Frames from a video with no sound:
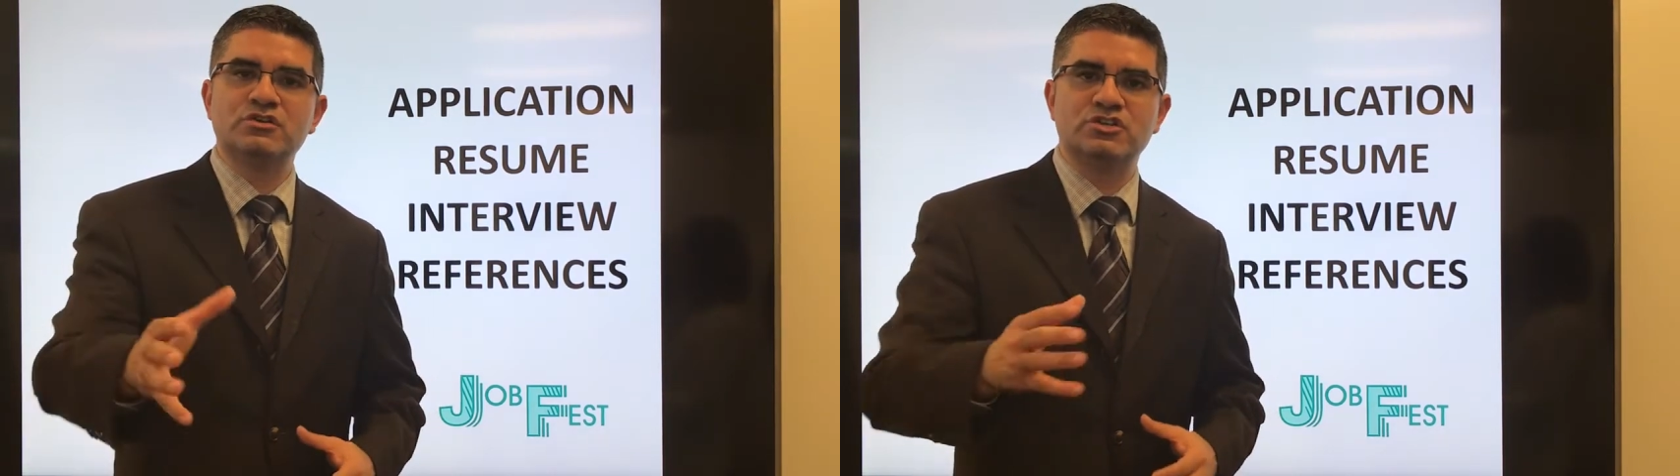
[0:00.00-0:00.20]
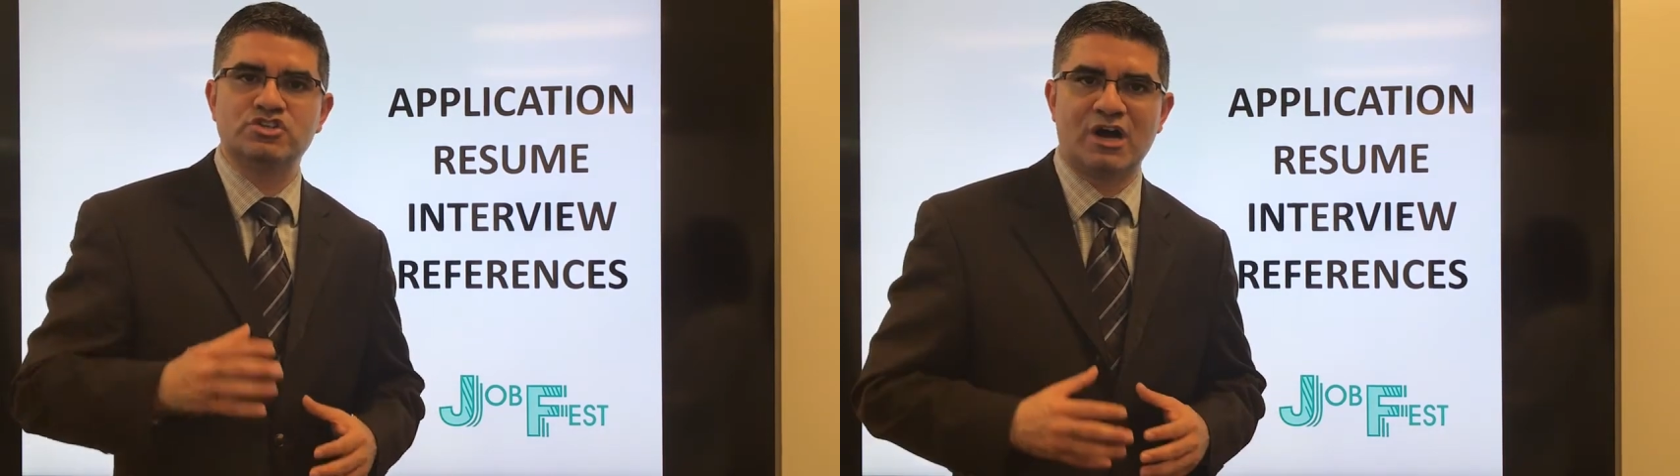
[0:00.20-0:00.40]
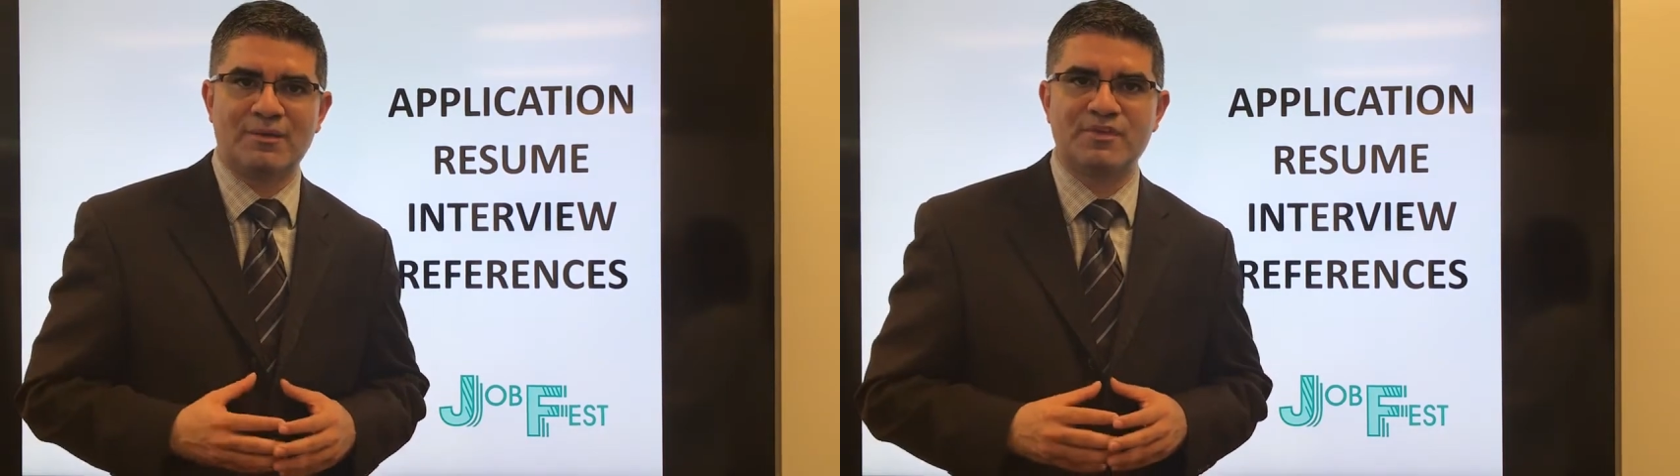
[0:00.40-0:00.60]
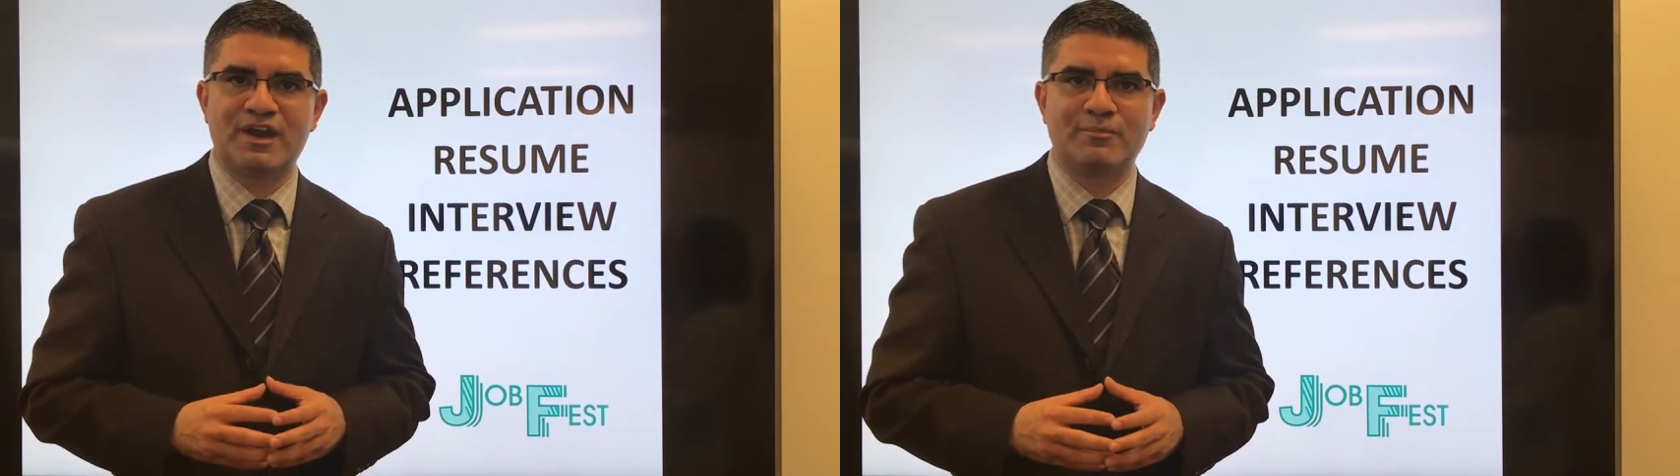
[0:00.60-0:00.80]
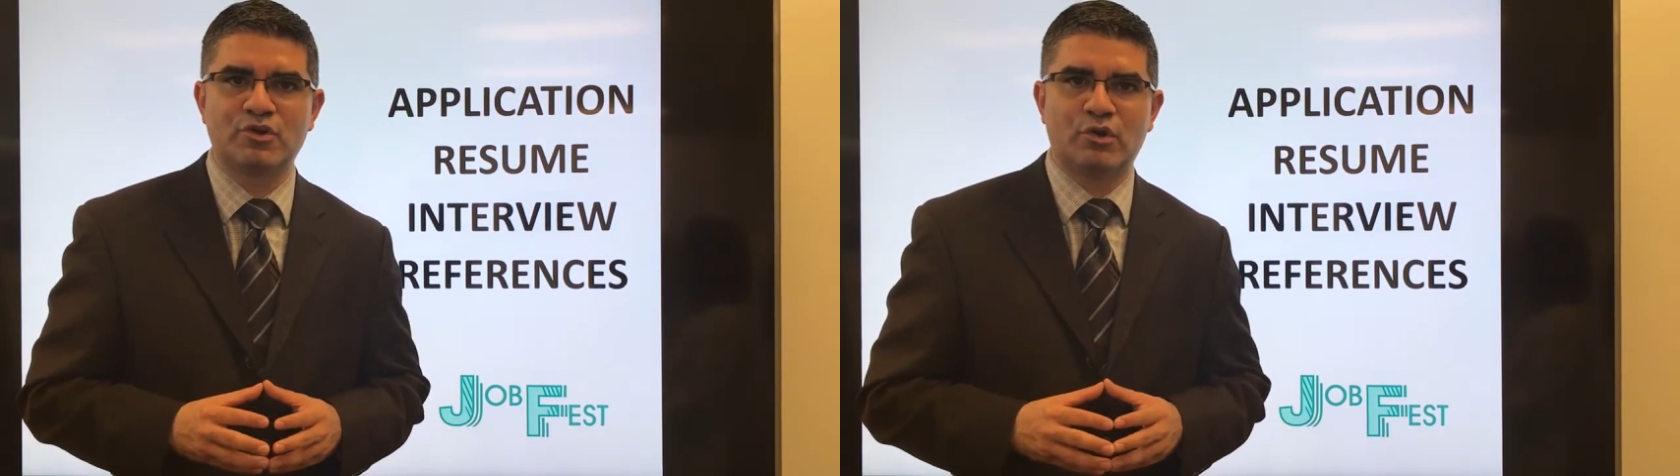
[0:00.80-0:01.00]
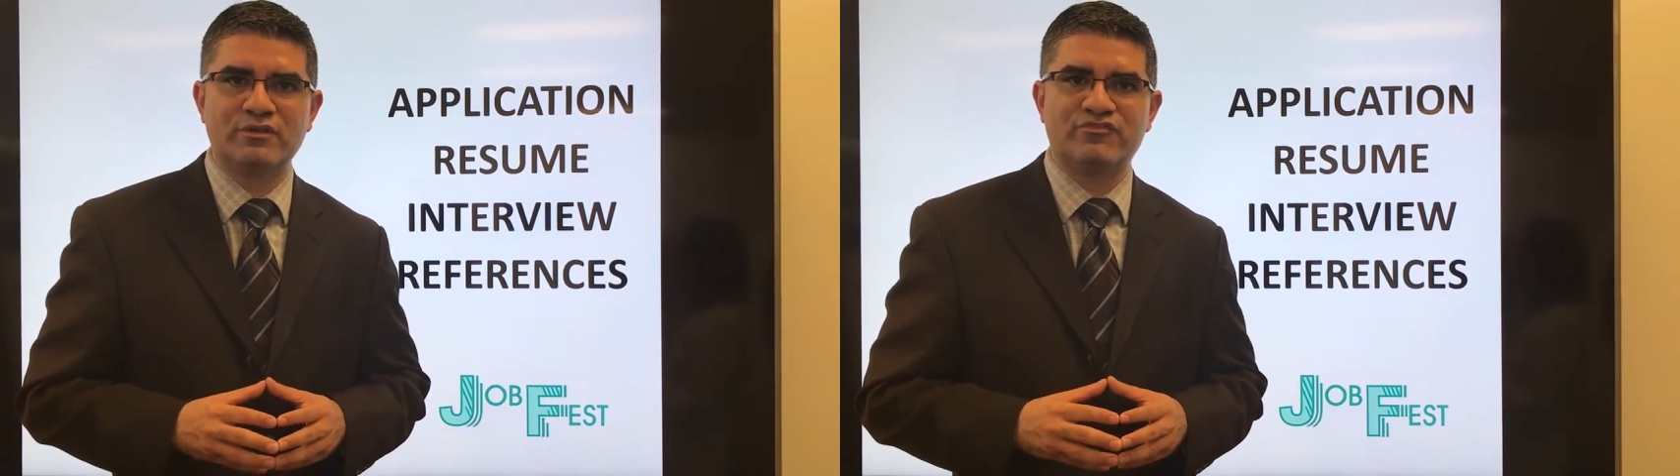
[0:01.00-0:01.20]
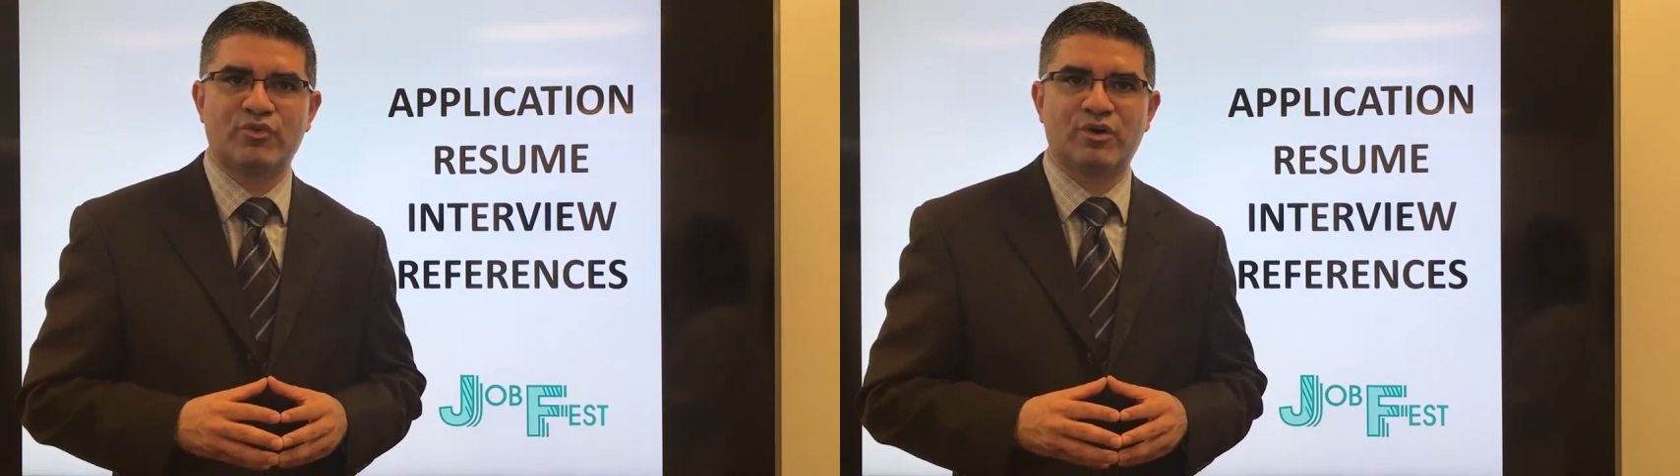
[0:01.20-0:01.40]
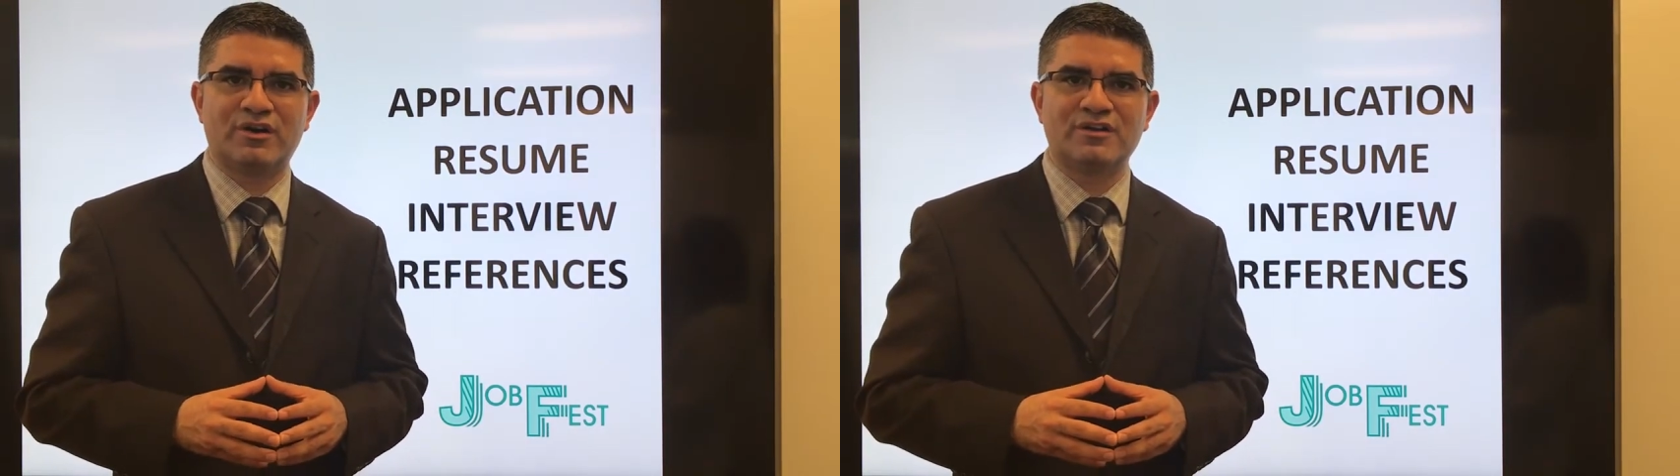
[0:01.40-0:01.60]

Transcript: the job that I'm going for?